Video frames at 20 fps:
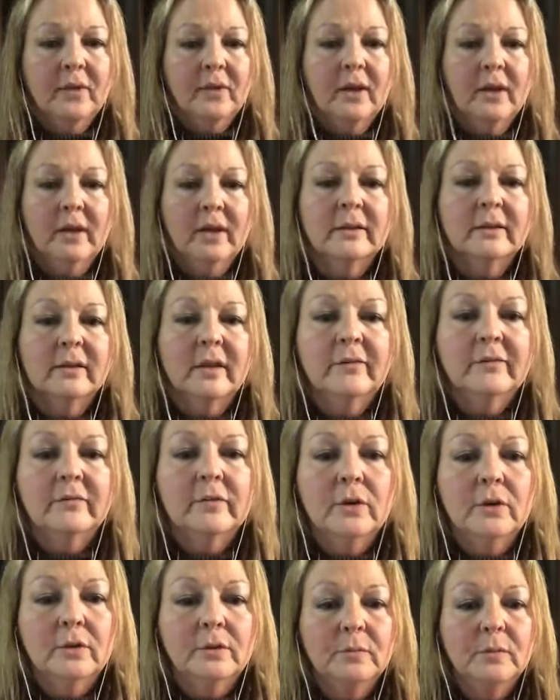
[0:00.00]
As I've
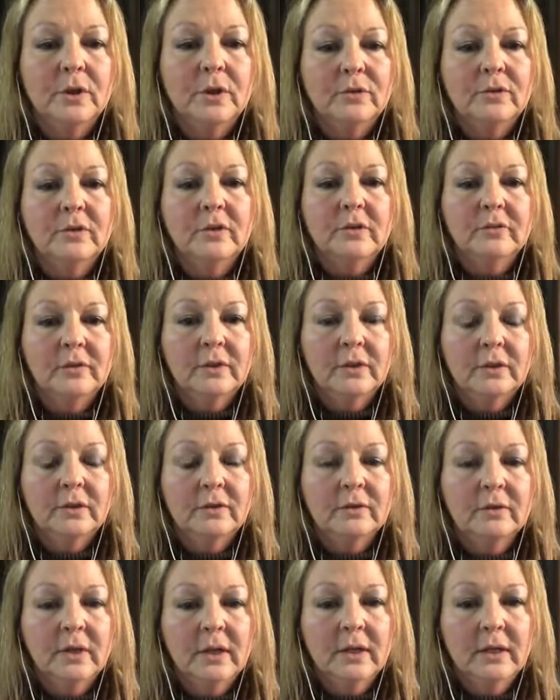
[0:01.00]
told most of you,
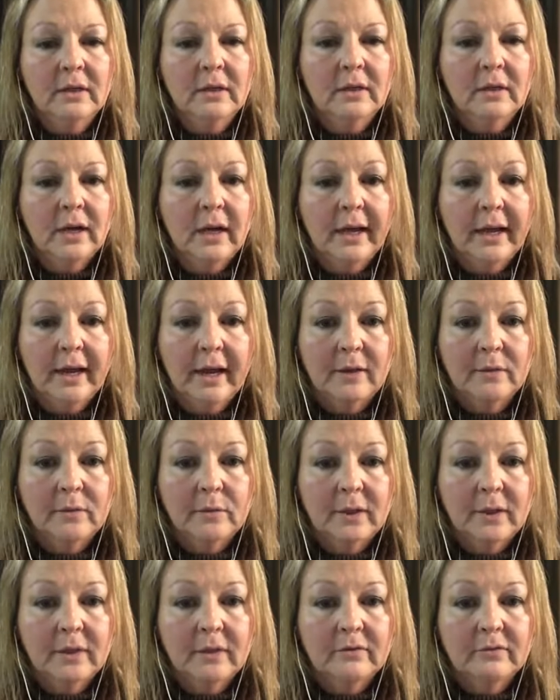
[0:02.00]
I had
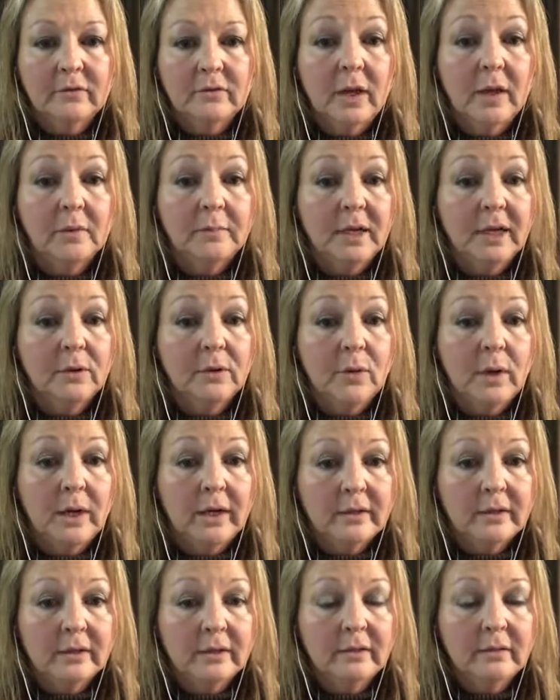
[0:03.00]
one of not being
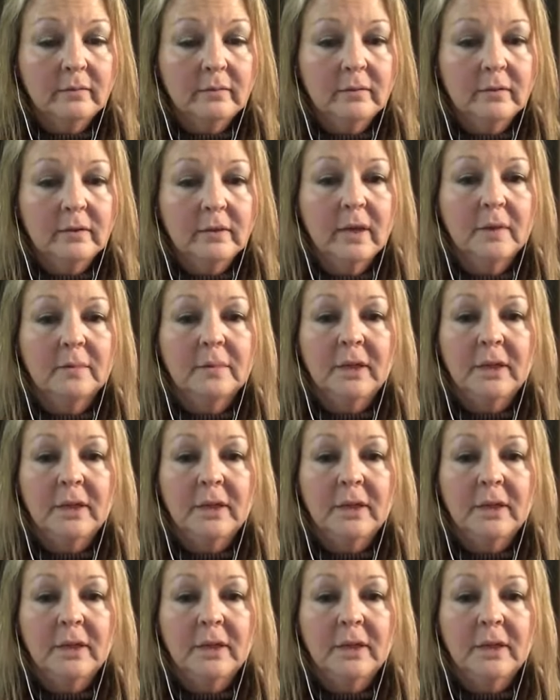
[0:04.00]
wanted not being